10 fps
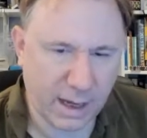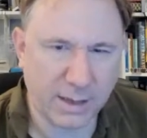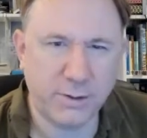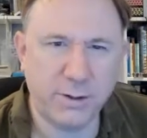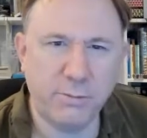I
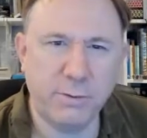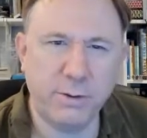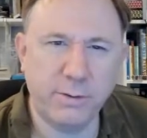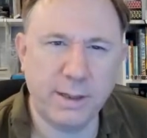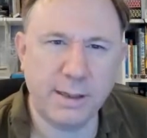don't know what
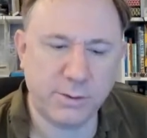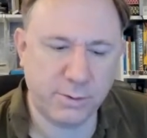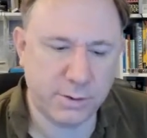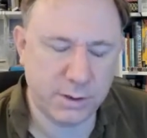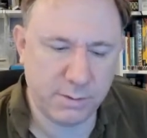that's
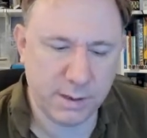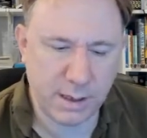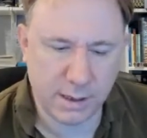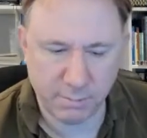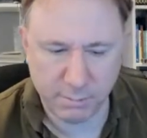got to do with
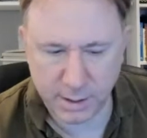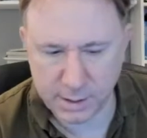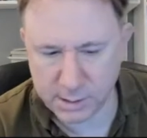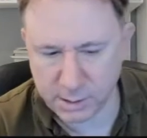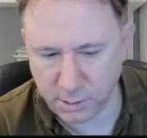anything, but
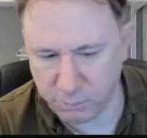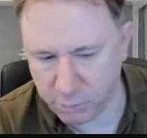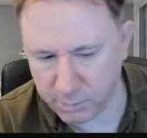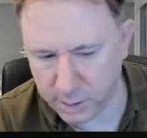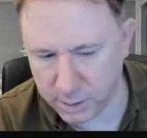it's so
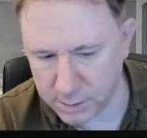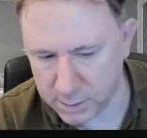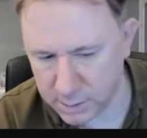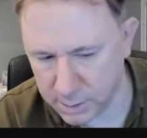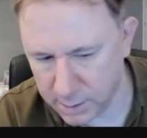
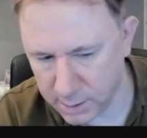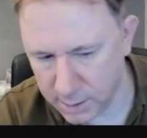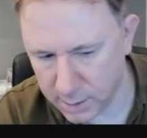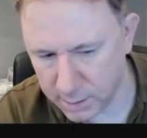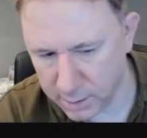prominent
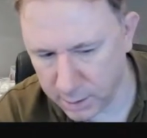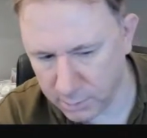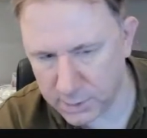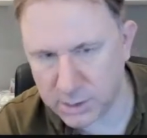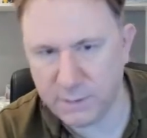that you
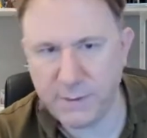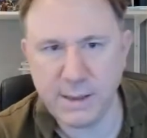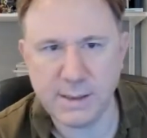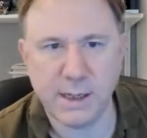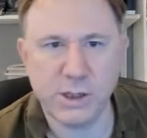wonder if it
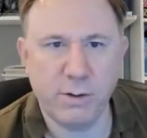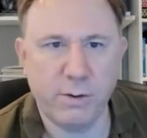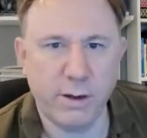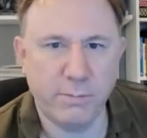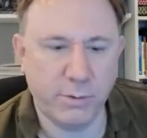is actually
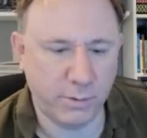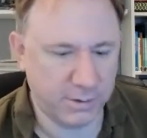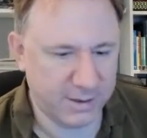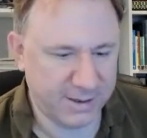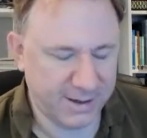quite
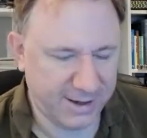important.